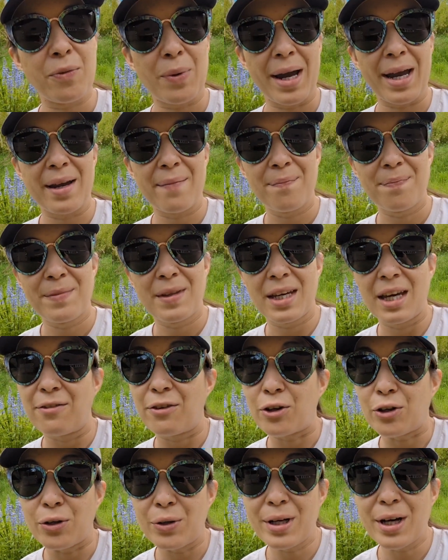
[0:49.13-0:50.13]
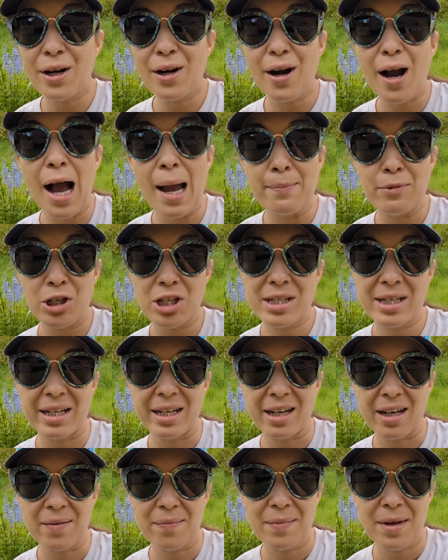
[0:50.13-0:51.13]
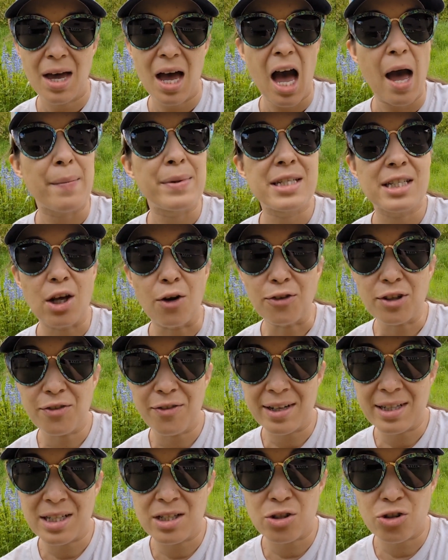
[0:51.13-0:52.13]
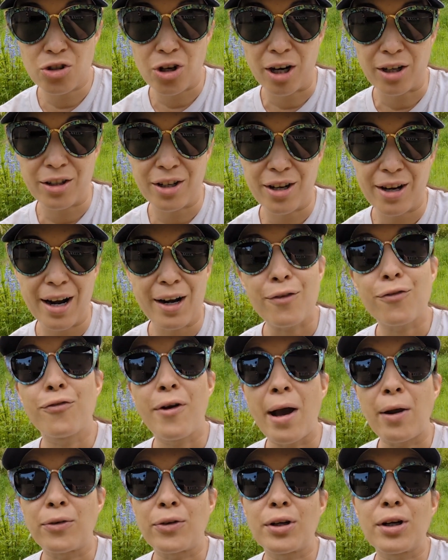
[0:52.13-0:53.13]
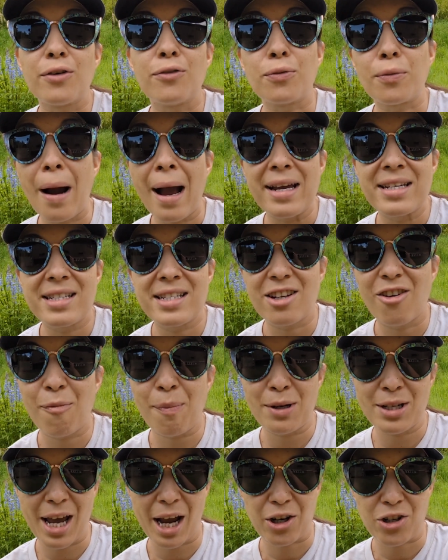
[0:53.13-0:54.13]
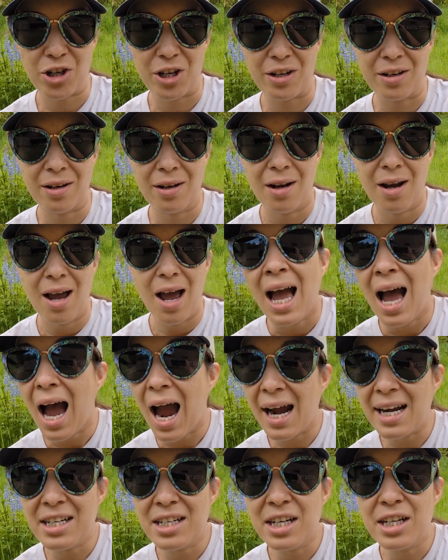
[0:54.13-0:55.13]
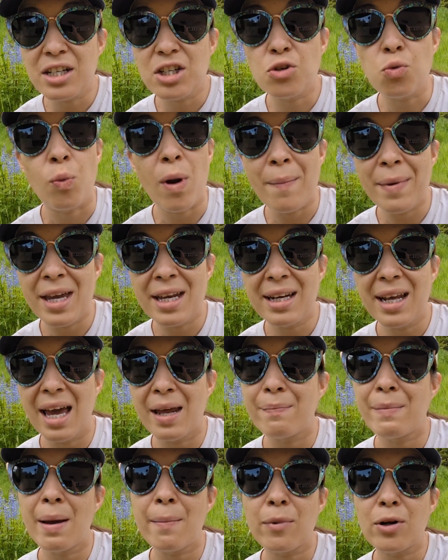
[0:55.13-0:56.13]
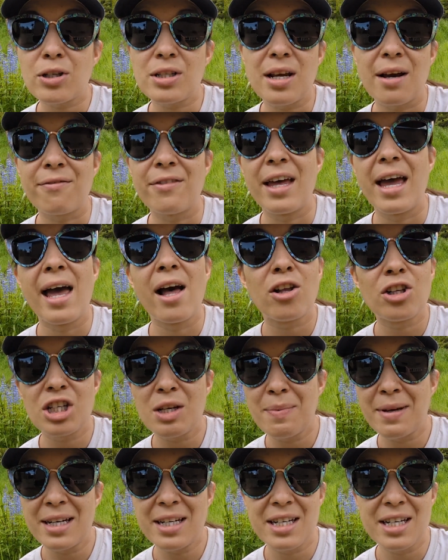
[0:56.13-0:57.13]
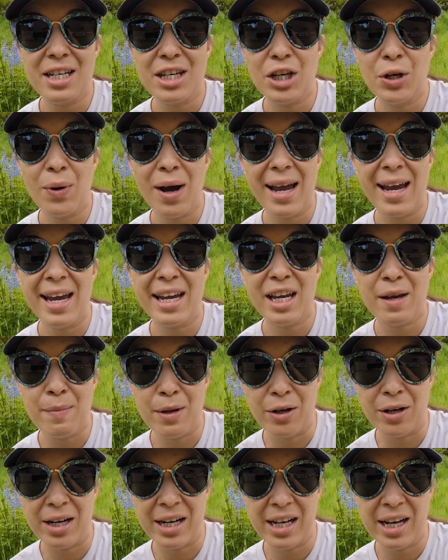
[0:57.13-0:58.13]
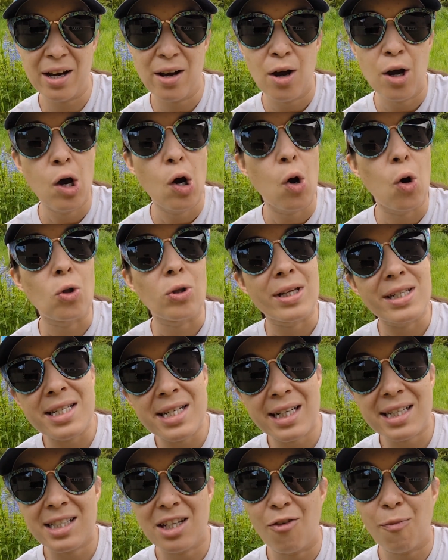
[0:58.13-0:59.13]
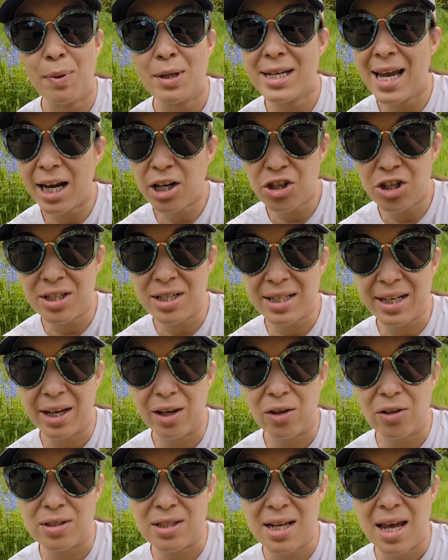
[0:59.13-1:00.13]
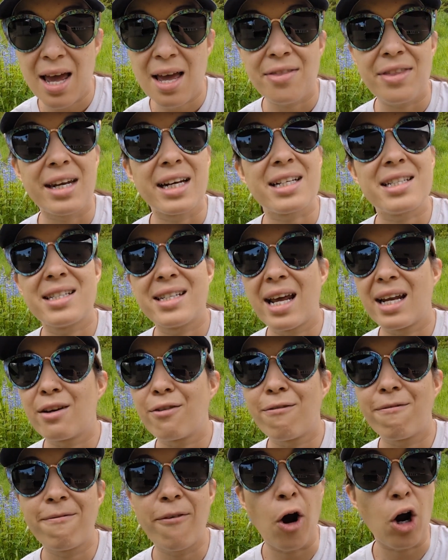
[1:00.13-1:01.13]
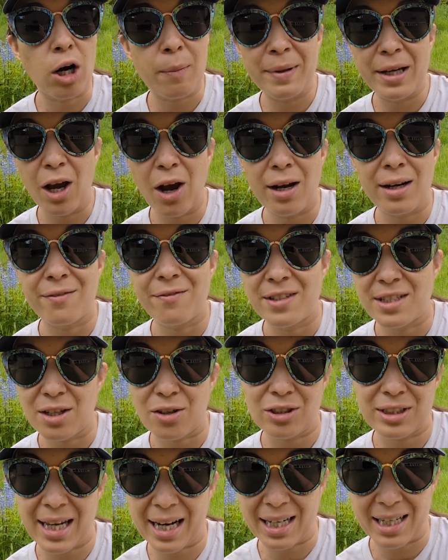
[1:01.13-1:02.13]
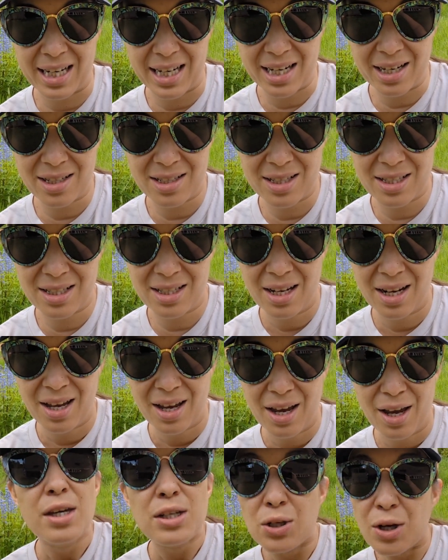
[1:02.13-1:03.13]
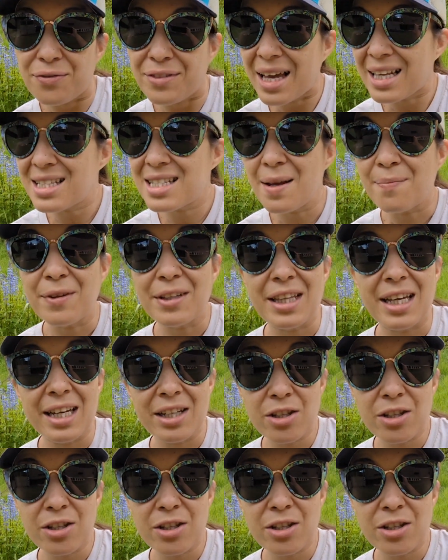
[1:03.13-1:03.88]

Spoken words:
the way, if you're new here, I'm Justina. I'm a self-defense instructor and founder of Rise Self-Protection. I teach women and members of the LGBTQIA community holistic self-protection skills that extend far beyond physical techniques. So if that's something that